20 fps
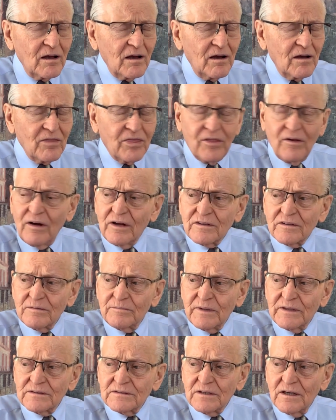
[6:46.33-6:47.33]
I thought to
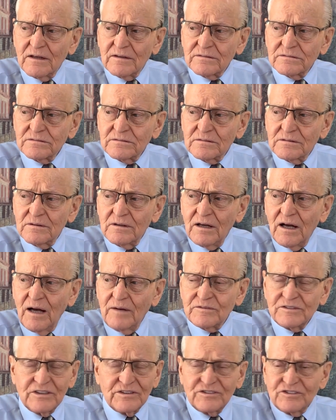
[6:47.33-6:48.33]
myself,
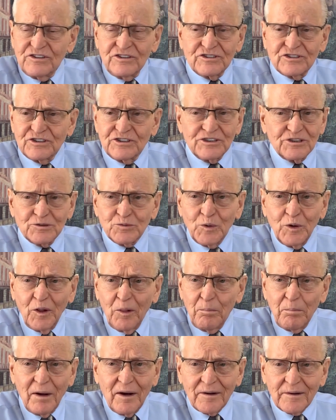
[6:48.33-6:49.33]
I'm just sheer
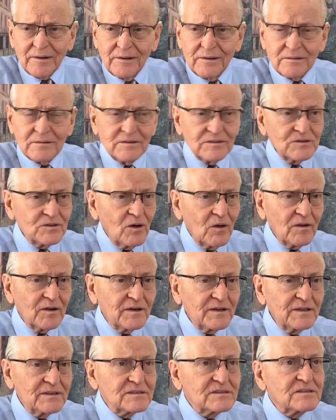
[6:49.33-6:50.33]
willpower is all
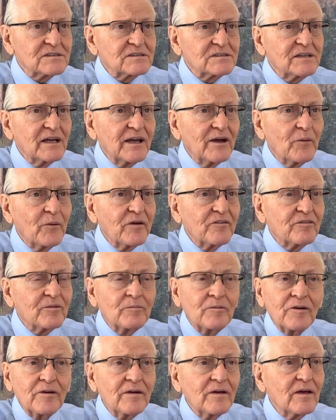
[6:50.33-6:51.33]
it is to stay away
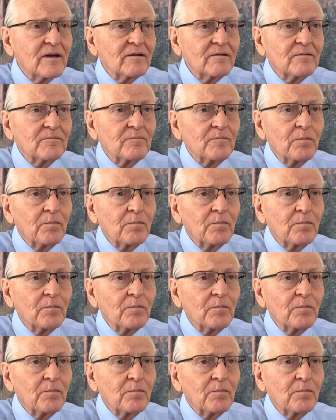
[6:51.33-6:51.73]
from drinking.